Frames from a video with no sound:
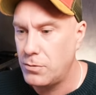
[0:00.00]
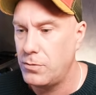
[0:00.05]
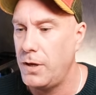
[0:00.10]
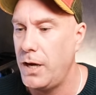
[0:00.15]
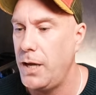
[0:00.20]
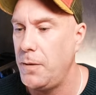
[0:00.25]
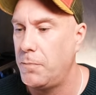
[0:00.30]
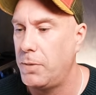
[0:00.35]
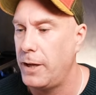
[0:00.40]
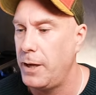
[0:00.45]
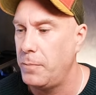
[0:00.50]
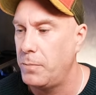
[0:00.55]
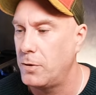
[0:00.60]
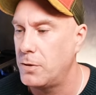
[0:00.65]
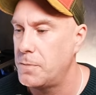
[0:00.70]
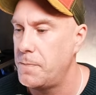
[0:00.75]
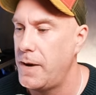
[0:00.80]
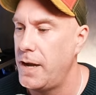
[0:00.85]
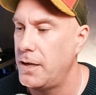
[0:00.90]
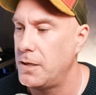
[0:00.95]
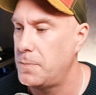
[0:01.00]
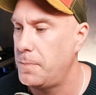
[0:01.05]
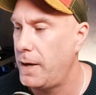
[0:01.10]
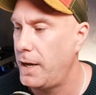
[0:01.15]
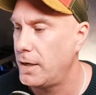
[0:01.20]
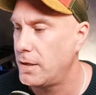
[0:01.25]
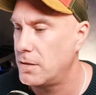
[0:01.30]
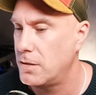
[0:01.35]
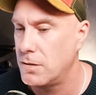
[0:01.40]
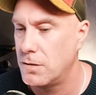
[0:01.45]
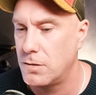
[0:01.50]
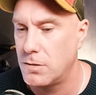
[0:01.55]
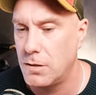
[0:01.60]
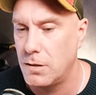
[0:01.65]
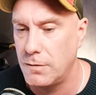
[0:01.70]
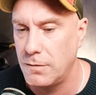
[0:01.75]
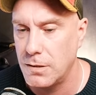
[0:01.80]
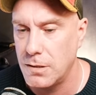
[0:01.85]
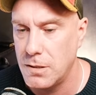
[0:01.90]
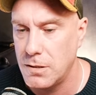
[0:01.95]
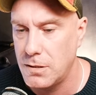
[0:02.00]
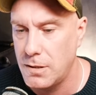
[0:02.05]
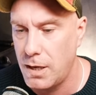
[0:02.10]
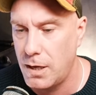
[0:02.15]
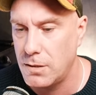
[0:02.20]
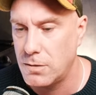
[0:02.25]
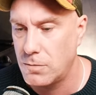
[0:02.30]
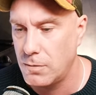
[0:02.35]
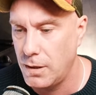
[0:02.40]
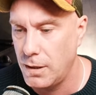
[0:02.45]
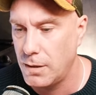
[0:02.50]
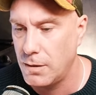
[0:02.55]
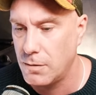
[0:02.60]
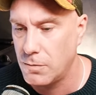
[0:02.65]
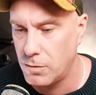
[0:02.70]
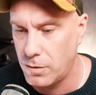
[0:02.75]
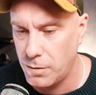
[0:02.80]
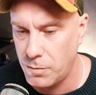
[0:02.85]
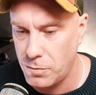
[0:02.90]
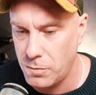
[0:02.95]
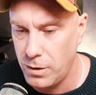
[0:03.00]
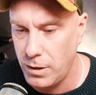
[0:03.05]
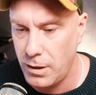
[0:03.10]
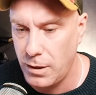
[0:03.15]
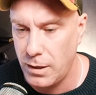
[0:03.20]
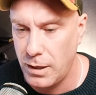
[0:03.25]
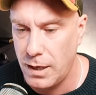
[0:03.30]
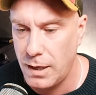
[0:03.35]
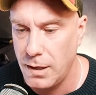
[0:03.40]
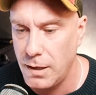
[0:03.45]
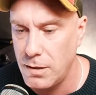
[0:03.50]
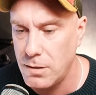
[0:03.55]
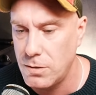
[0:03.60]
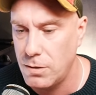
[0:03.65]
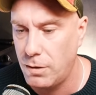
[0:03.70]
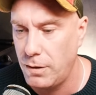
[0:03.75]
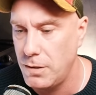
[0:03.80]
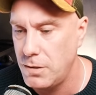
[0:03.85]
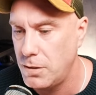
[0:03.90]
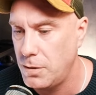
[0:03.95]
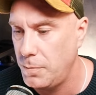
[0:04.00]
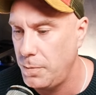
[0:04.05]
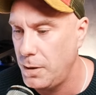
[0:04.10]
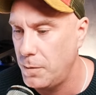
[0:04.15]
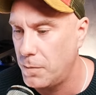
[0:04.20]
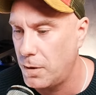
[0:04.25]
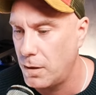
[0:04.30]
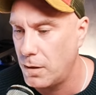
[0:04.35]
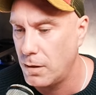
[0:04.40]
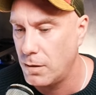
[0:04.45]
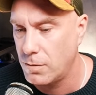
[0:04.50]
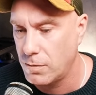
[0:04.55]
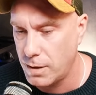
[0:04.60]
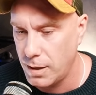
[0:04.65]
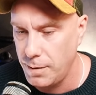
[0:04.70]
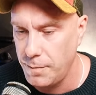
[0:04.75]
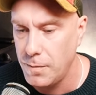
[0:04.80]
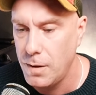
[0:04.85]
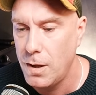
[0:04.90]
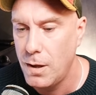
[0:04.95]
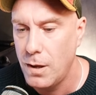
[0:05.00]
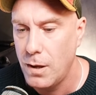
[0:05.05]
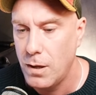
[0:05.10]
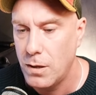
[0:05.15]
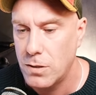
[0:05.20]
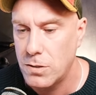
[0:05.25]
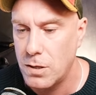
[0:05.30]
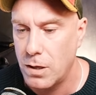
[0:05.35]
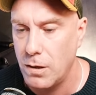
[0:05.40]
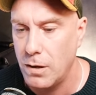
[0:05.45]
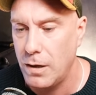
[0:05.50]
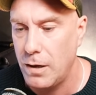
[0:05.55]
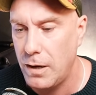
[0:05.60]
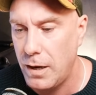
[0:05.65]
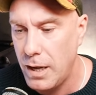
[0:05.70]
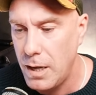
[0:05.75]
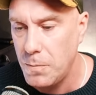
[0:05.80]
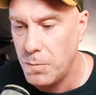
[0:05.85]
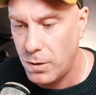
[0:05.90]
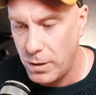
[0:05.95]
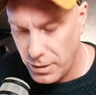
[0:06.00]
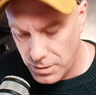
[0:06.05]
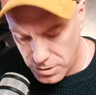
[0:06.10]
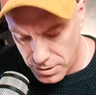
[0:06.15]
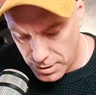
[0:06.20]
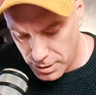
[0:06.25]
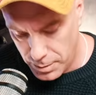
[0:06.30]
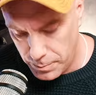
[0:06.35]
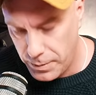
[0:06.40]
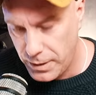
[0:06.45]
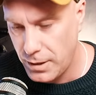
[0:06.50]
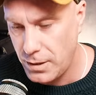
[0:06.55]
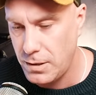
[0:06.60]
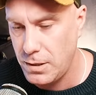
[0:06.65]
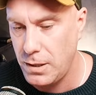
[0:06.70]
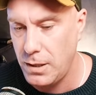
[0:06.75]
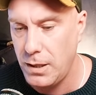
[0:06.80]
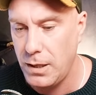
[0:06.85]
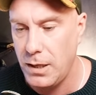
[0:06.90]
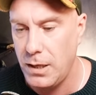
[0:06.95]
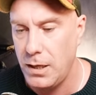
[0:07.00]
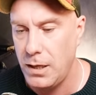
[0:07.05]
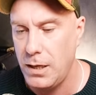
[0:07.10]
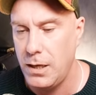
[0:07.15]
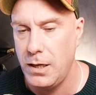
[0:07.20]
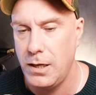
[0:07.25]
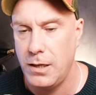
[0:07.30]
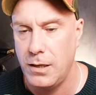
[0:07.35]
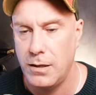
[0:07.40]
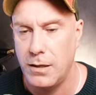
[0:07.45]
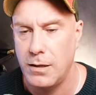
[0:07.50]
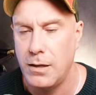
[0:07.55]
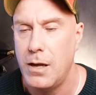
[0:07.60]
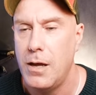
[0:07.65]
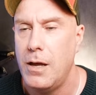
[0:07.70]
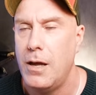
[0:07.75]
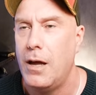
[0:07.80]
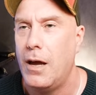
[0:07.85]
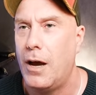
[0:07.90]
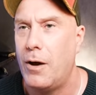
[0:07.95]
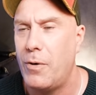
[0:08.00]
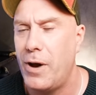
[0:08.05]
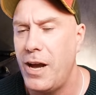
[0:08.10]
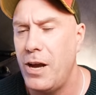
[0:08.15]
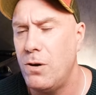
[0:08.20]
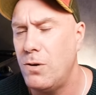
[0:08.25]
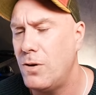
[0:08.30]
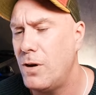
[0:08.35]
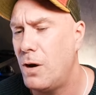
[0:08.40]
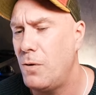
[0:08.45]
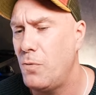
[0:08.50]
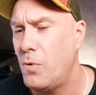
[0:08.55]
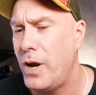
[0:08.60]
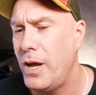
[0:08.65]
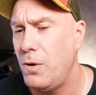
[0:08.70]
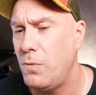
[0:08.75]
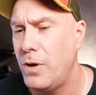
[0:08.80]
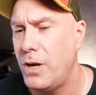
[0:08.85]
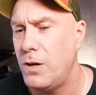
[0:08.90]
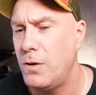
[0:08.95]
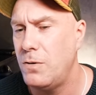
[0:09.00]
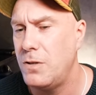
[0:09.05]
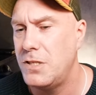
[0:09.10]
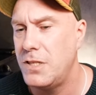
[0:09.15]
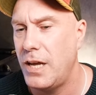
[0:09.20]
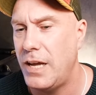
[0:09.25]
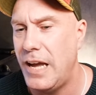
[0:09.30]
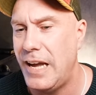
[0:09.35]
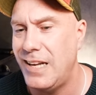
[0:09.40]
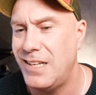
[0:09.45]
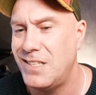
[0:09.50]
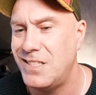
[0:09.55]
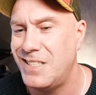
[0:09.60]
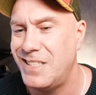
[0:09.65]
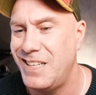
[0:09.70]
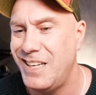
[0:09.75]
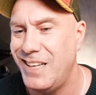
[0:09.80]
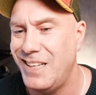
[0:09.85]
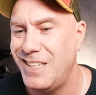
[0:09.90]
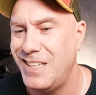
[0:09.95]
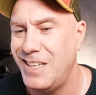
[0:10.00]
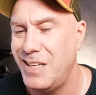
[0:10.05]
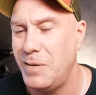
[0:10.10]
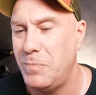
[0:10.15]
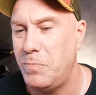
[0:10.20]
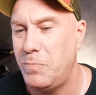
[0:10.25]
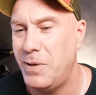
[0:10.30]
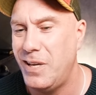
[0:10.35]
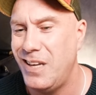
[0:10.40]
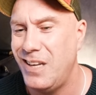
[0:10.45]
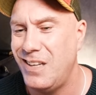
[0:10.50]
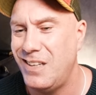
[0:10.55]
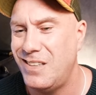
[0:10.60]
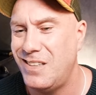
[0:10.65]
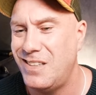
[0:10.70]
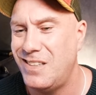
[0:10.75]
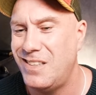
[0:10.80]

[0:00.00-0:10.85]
Create playbooks, manage packets as services, task right. Okay, we created that. Install HTTP. Okay. Start and enable HTTP. Why do I always say HTTPT?